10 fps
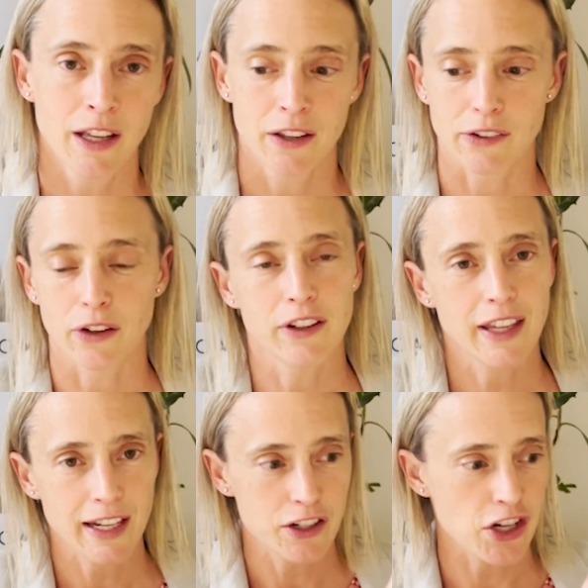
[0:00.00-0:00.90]
So
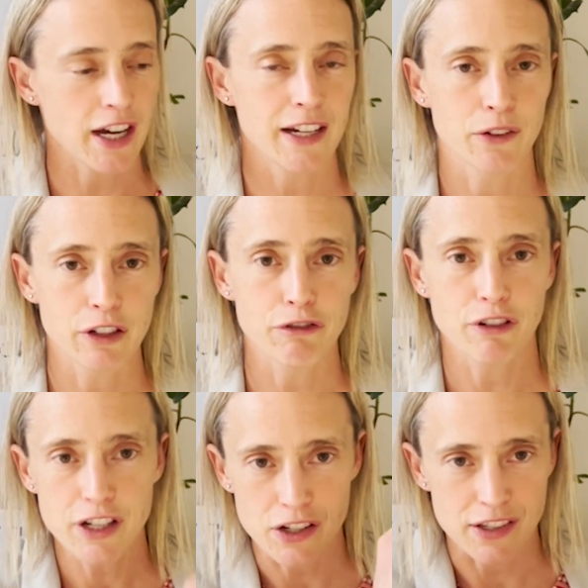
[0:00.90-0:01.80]
get a chart on your
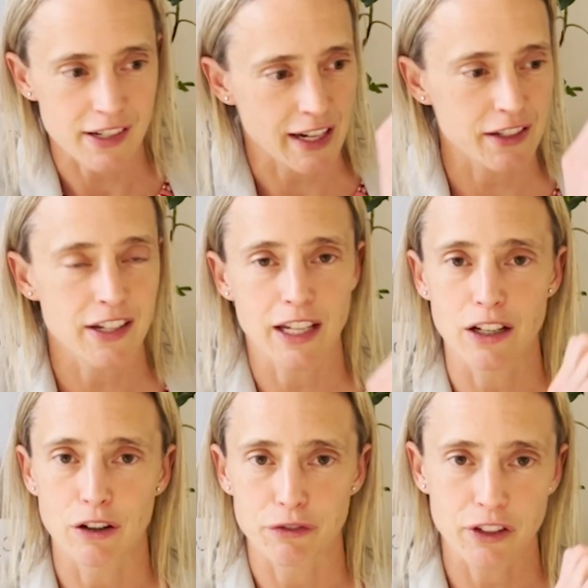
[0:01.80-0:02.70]
fridge and start ticking
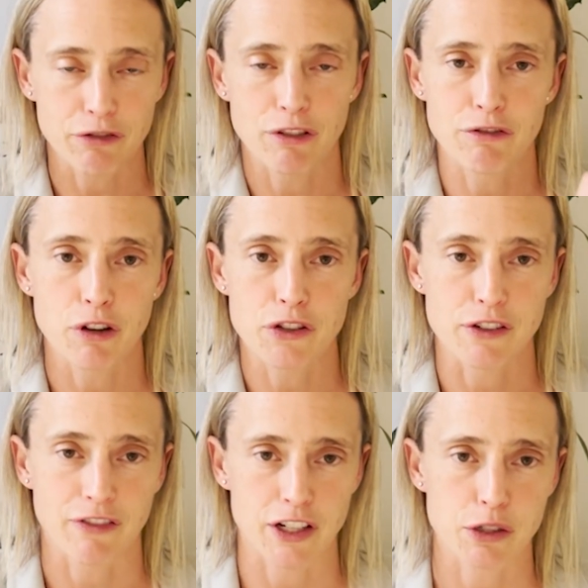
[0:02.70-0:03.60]
off different fruits
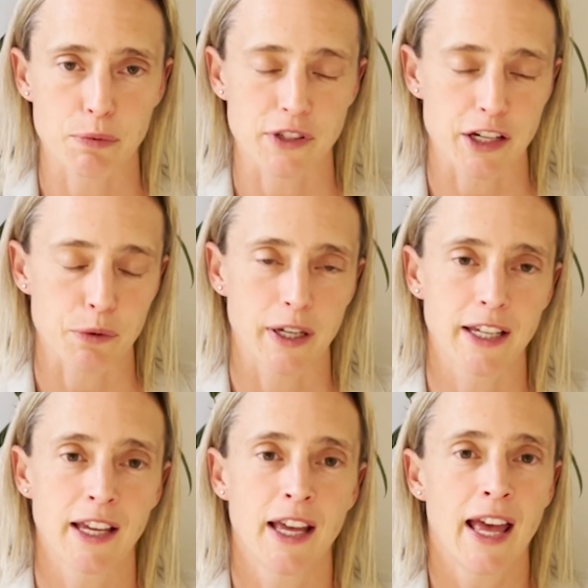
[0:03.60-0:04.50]
and vegetables each
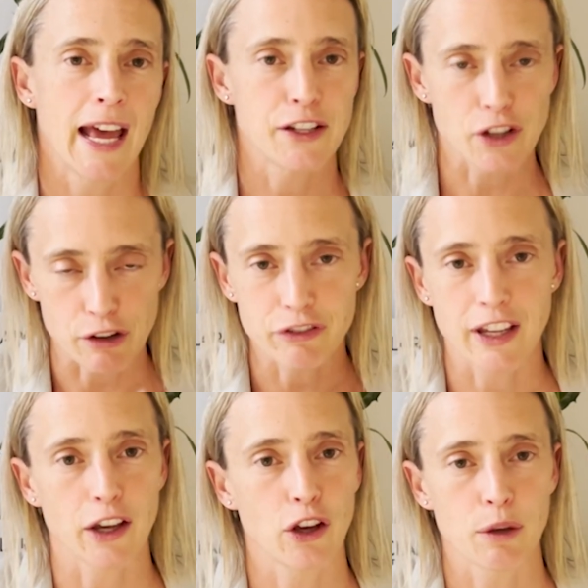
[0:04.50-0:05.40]
week. And don't
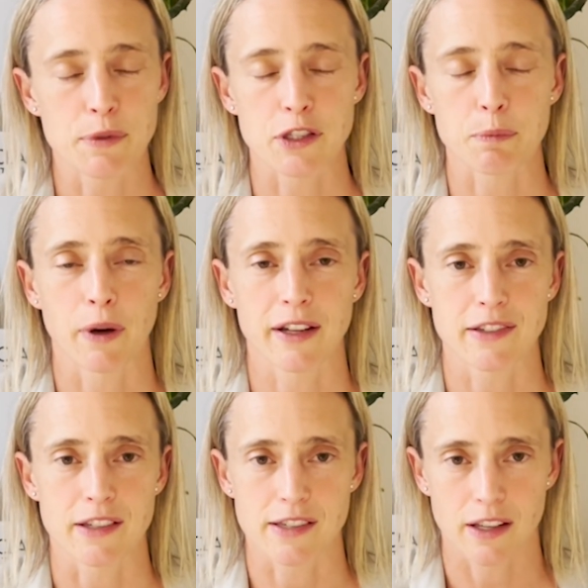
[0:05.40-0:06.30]
forget herbs and
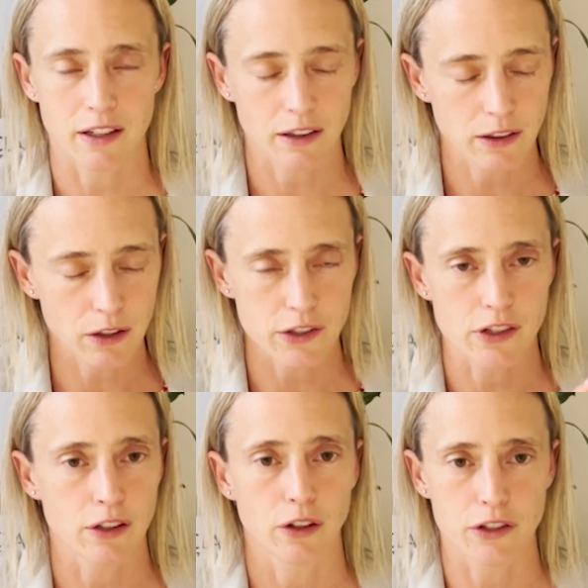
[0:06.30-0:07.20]
spices. Lots
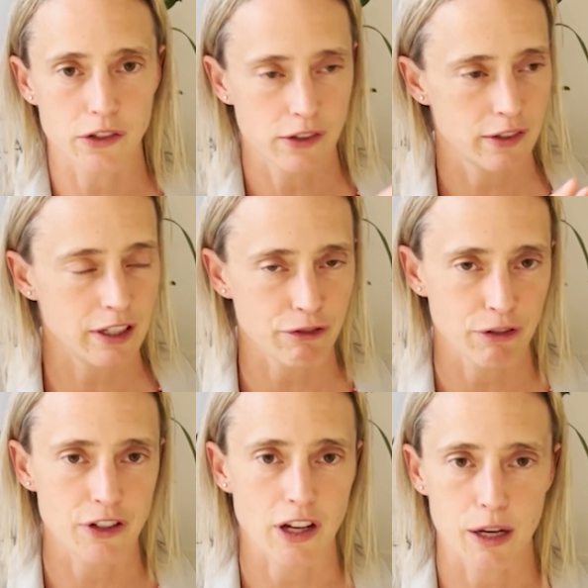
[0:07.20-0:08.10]
and lots,
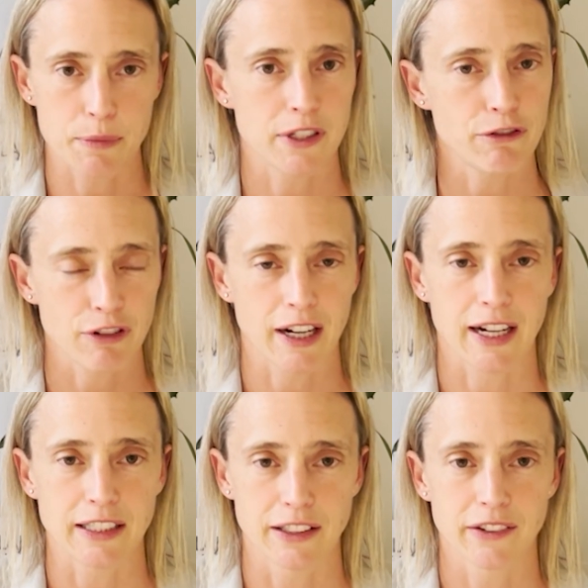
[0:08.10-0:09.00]
different types, different
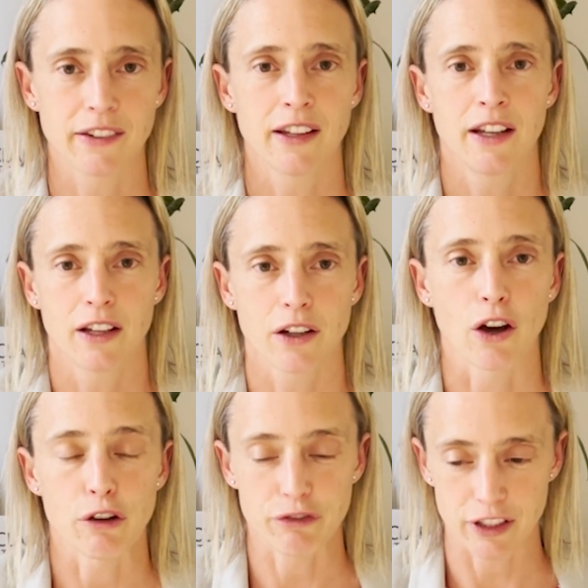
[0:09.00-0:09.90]
colours.
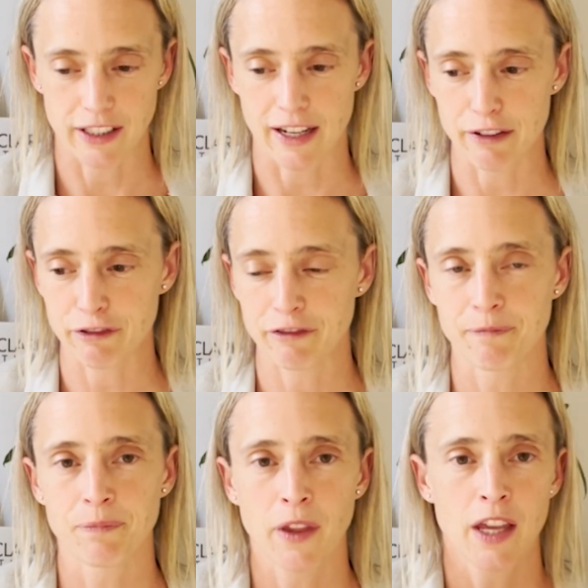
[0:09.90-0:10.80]
Go for your life.
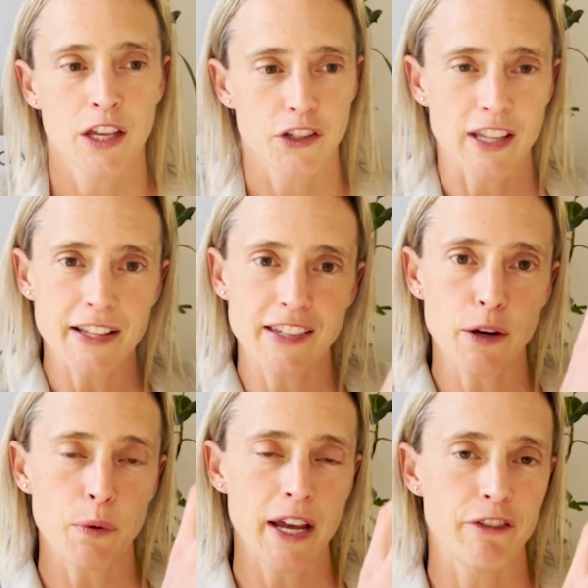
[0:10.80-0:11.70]
So that's our
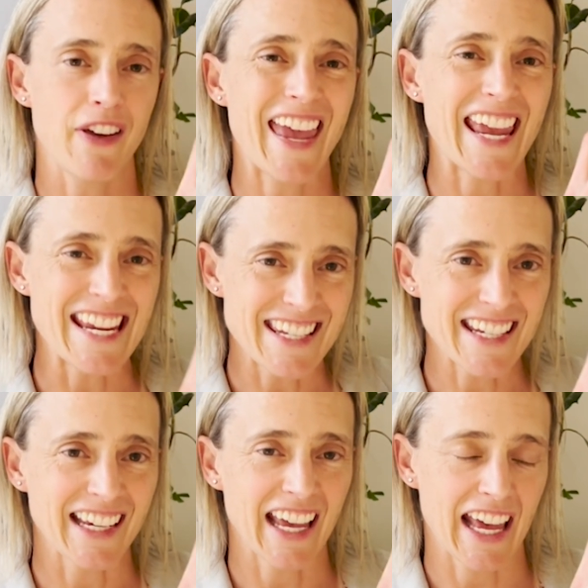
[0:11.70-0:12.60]
way of
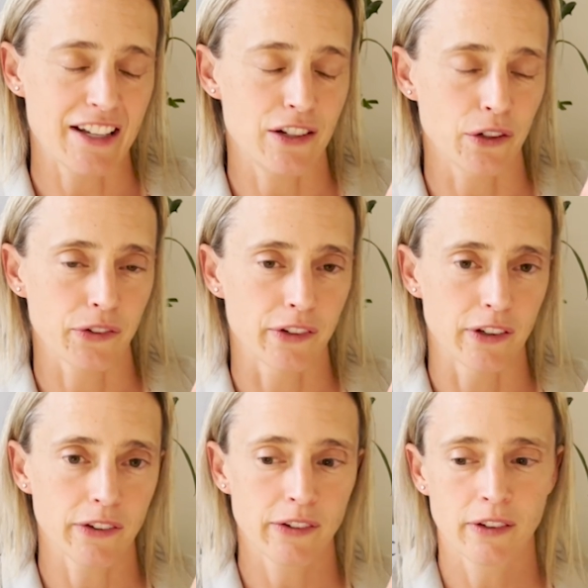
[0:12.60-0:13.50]
eating
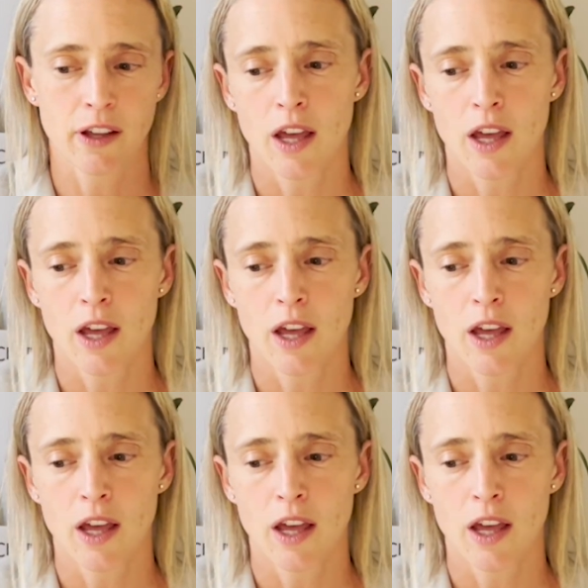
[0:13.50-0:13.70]
antioxidants.